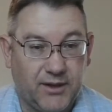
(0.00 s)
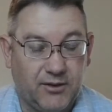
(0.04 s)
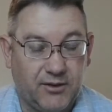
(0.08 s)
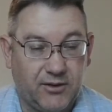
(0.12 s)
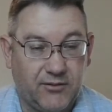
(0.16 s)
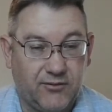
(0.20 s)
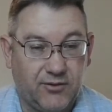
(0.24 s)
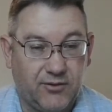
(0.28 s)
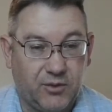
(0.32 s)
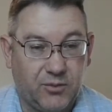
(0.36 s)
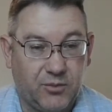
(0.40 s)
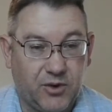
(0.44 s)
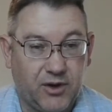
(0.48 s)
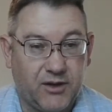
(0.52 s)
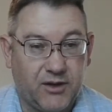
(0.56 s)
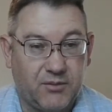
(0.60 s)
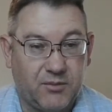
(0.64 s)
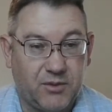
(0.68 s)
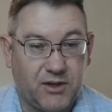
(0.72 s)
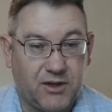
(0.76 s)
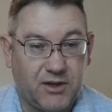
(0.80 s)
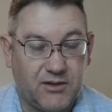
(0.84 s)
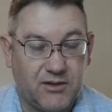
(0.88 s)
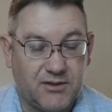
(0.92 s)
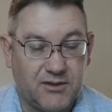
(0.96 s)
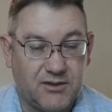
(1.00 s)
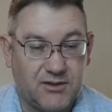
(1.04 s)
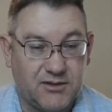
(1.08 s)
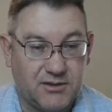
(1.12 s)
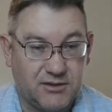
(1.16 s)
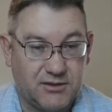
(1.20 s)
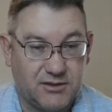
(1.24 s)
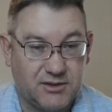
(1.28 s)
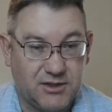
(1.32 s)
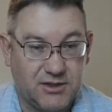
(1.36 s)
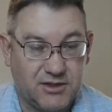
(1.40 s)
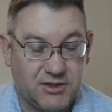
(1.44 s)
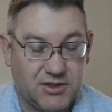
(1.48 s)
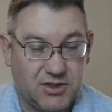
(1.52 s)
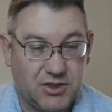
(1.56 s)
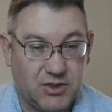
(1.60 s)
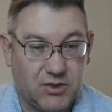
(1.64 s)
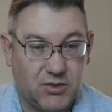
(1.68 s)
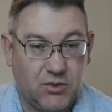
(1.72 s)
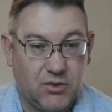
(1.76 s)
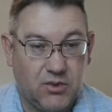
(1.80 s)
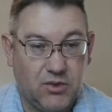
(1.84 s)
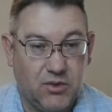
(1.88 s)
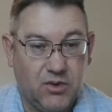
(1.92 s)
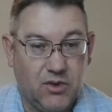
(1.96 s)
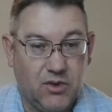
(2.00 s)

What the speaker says: I'll give her a break because she's new.